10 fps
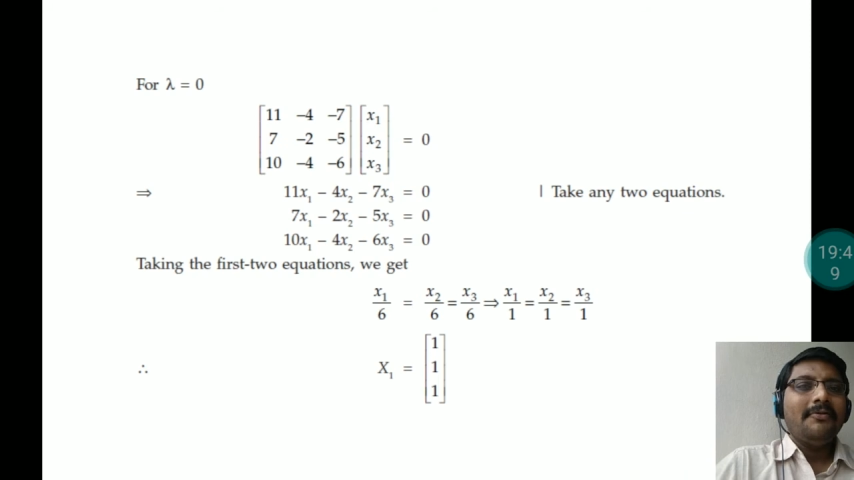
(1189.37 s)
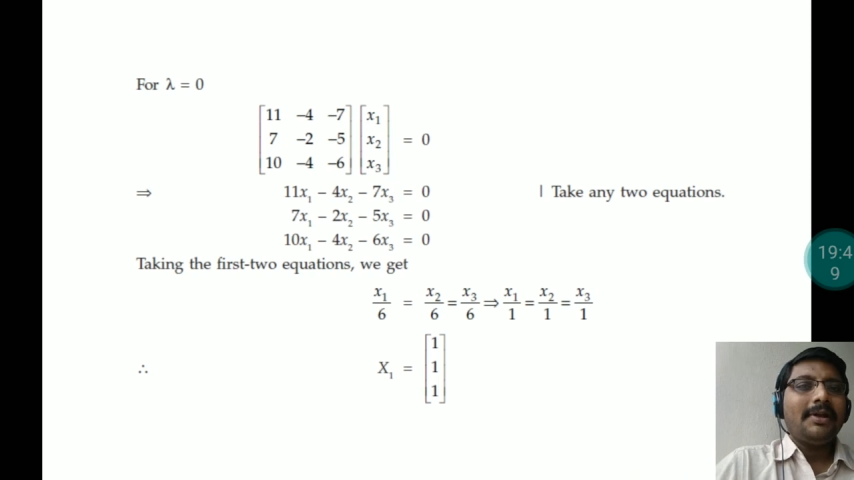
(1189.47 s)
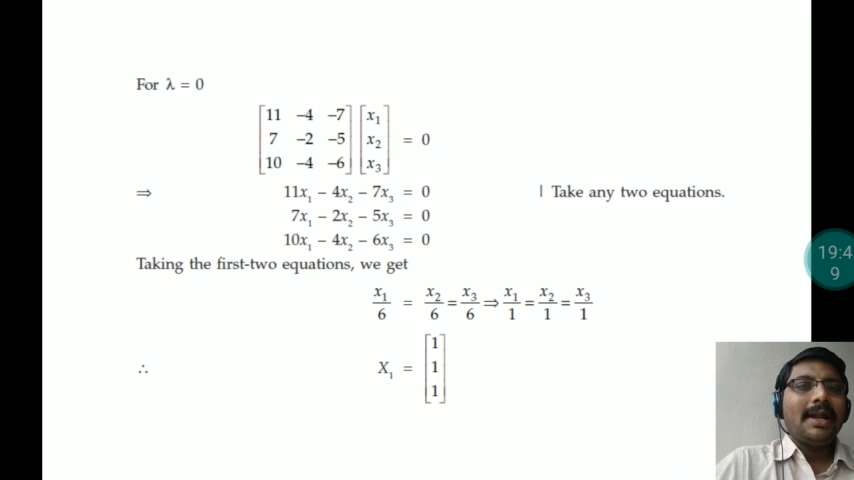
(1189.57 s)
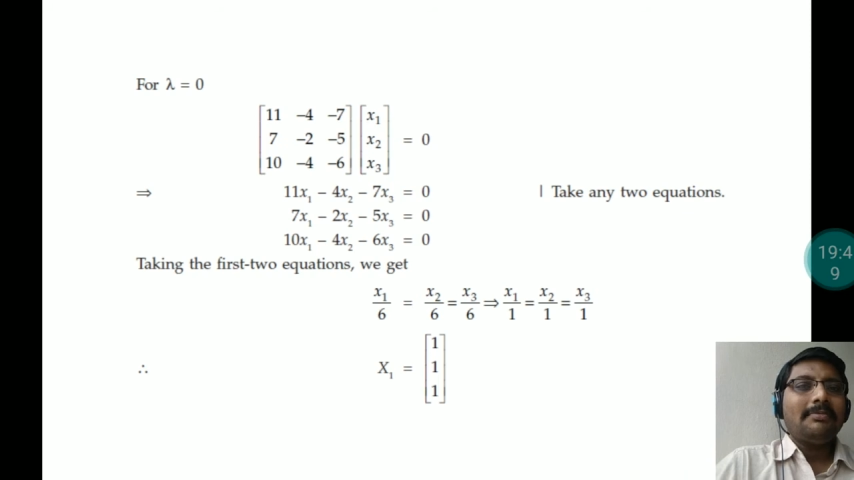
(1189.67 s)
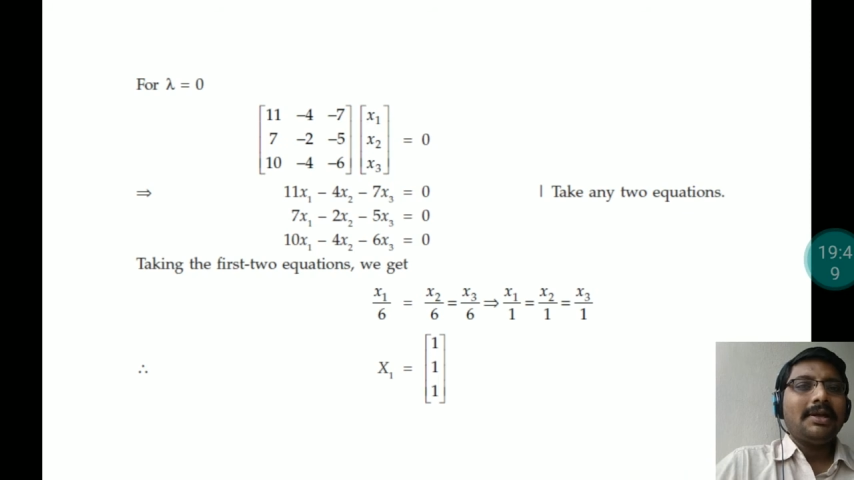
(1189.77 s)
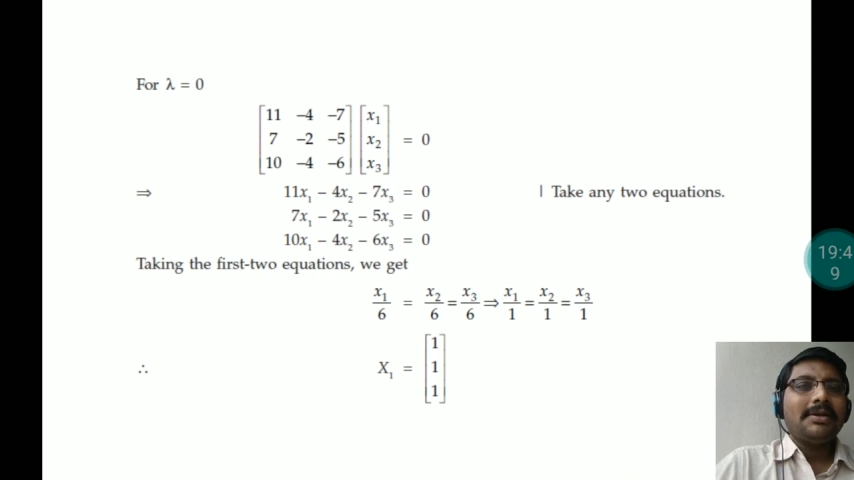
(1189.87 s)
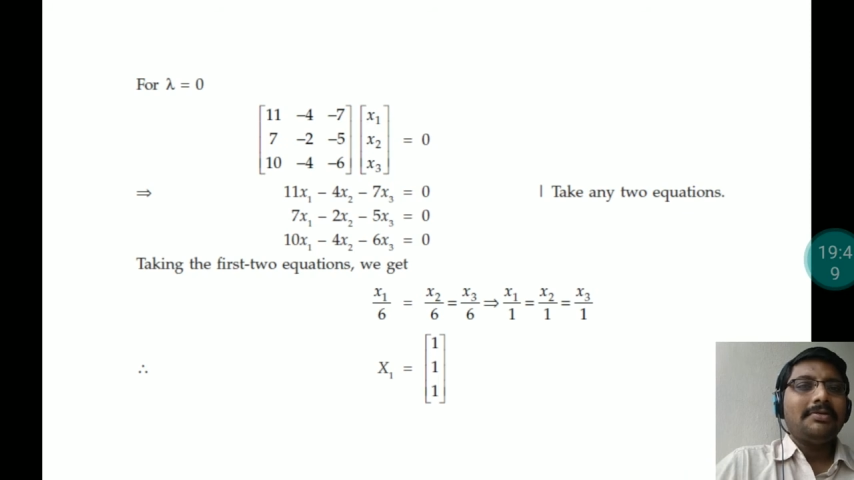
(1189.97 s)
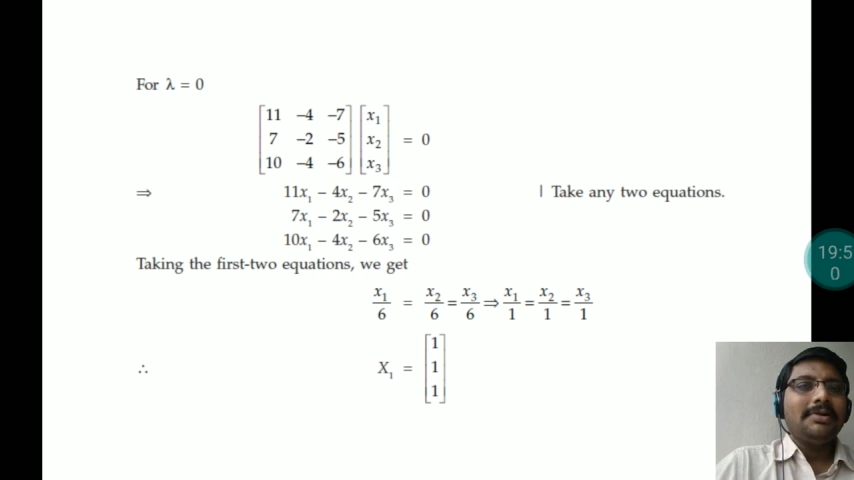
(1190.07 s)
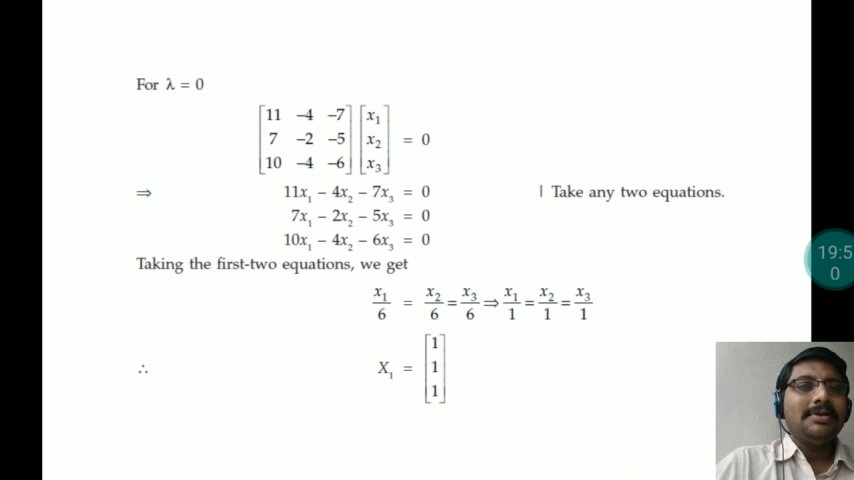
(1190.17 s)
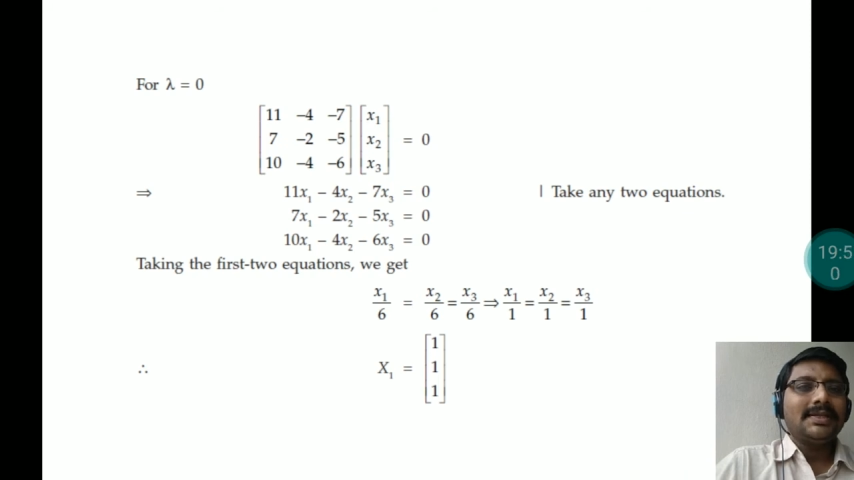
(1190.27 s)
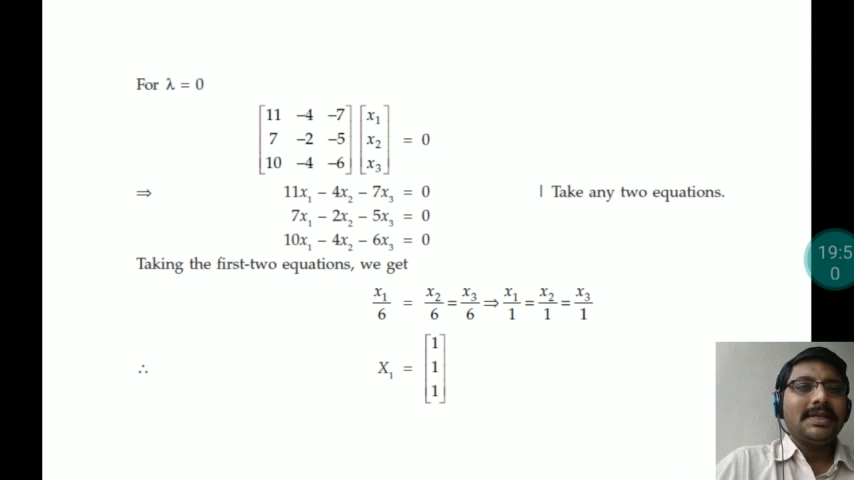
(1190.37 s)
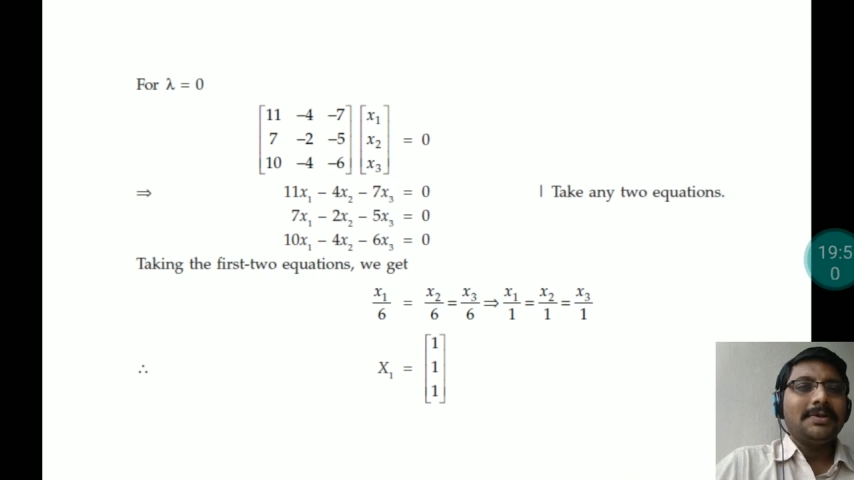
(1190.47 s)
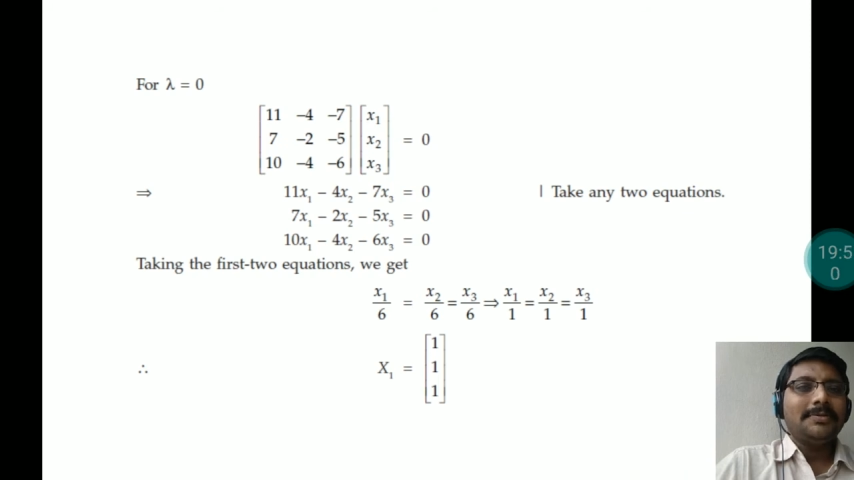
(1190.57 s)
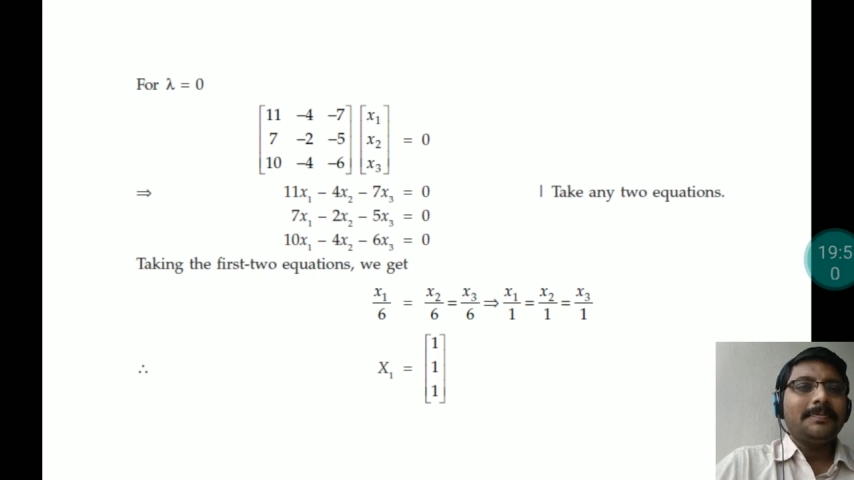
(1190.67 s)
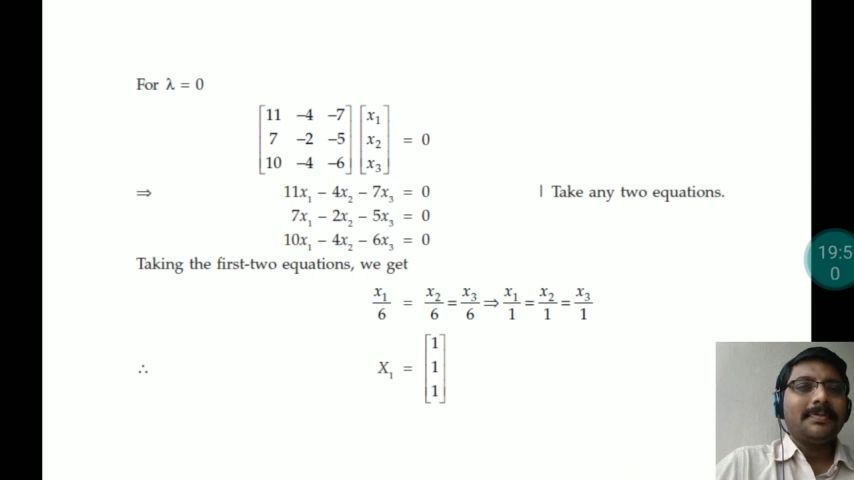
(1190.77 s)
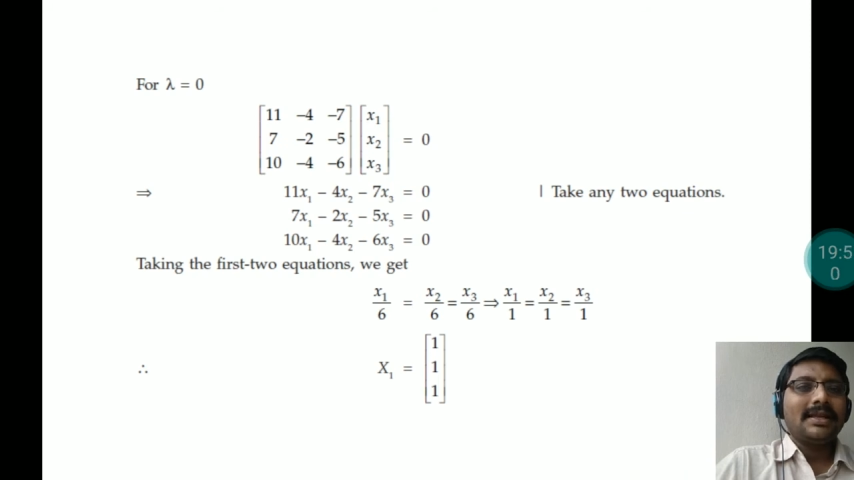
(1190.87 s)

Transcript: For lambda equal to 0,